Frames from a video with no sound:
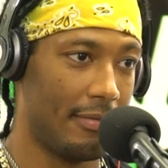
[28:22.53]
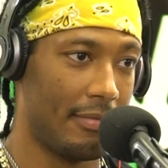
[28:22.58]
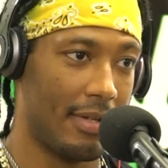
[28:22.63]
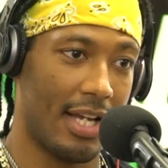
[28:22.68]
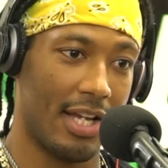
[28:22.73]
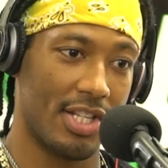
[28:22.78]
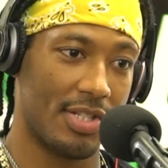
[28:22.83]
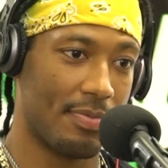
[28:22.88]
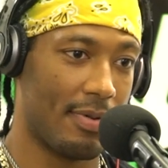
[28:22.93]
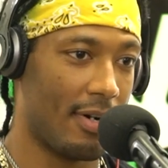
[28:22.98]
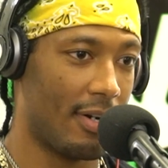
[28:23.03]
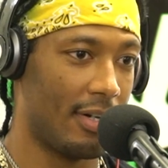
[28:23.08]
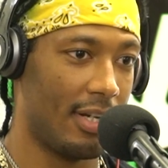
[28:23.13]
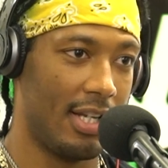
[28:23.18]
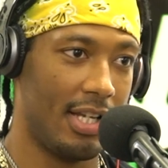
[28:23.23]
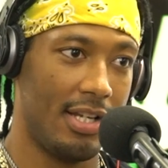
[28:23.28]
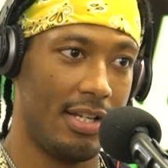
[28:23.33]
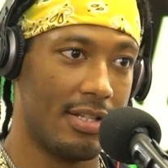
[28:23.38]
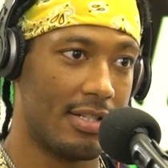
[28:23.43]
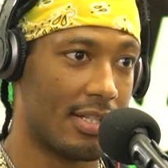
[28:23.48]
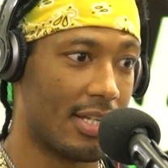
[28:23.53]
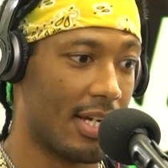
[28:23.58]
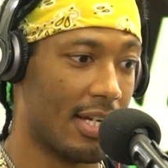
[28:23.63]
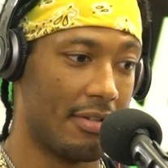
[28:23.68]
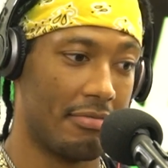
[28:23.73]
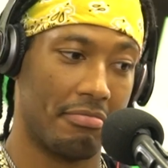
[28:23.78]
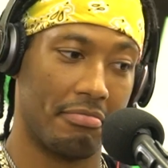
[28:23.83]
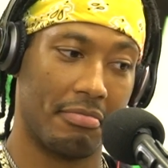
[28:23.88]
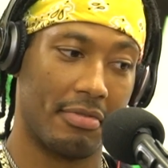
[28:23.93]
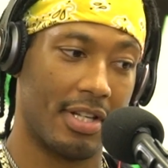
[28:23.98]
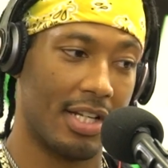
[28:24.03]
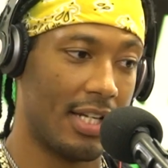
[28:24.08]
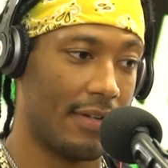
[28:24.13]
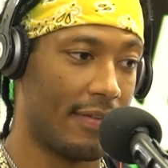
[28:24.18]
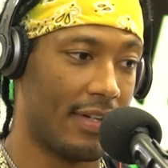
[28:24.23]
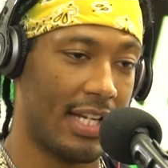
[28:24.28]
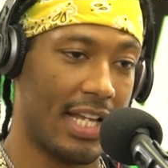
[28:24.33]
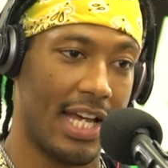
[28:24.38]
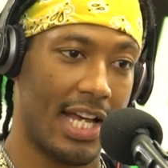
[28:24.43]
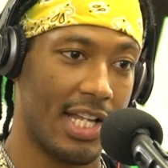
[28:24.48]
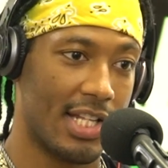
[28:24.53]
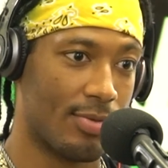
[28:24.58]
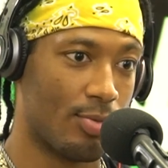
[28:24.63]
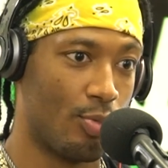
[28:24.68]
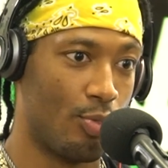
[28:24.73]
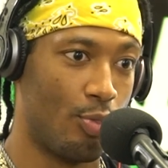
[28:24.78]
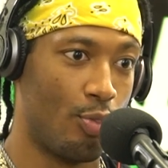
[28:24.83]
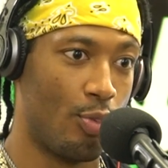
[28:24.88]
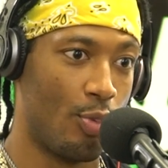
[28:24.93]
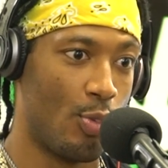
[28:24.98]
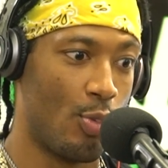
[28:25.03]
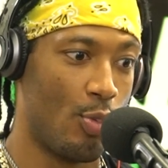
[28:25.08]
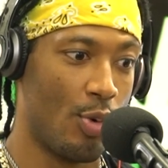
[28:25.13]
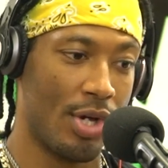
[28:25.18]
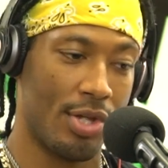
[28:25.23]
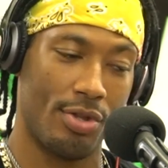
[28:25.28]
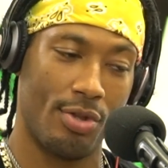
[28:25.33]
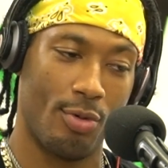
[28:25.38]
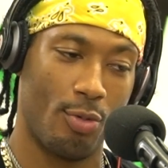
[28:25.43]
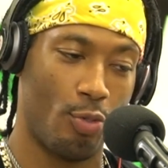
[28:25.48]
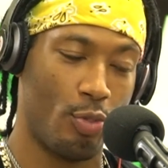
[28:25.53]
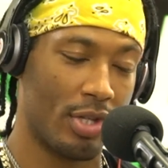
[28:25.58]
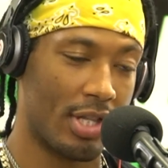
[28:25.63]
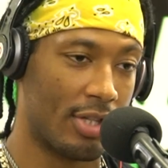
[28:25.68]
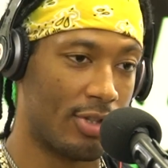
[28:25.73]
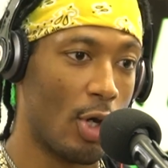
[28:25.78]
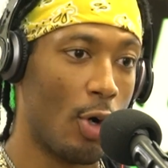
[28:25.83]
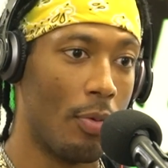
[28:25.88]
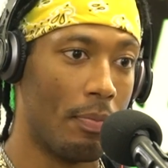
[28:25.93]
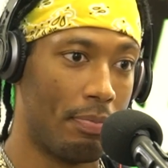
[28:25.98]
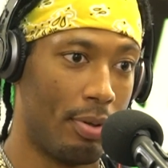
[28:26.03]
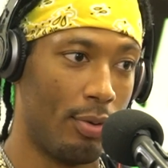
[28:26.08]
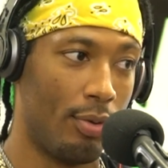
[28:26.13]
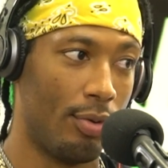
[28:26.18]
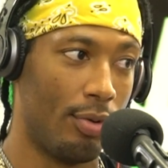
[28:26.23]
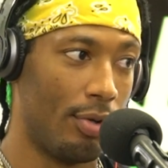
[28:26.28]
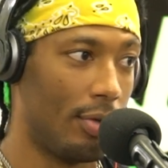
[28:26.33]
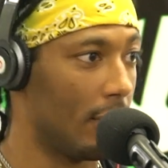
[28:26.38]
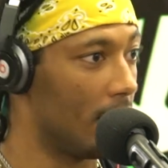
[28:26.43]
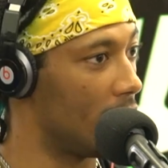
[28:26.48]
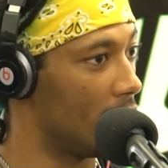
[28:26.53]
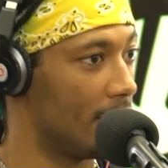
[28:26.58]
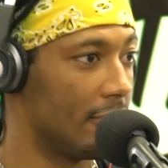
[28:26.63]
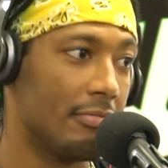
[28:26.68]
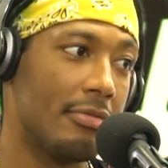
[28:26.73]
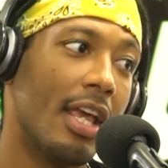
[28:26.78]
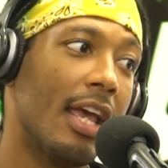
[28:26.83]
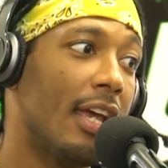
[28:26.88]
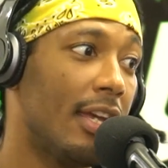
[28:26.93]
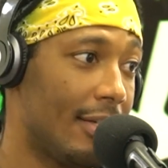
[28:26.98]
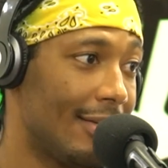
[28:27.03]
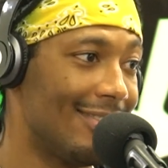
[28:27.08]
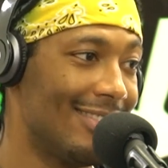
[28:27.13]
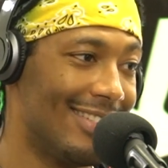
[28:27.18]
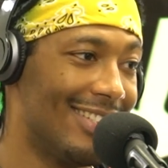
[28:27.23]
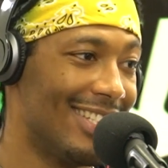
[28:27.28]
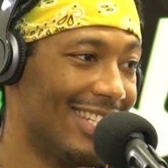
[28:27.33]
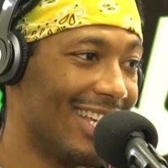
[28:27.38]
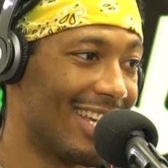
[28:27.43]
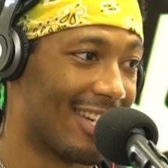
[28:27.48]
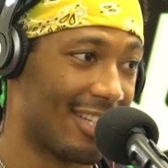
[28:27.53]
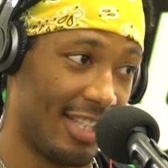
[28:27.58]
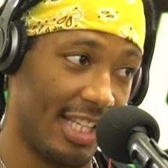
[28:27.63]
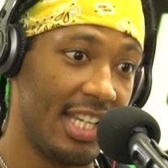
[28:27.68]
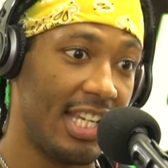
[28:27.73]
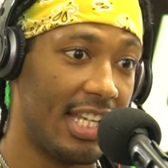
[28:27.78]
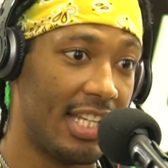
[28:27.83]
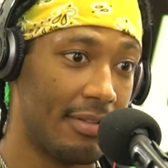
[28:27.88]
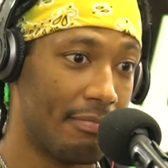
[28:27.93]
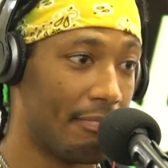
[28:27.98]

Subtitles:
House parties. Gonna find a house with a dope pool. Hey, clean.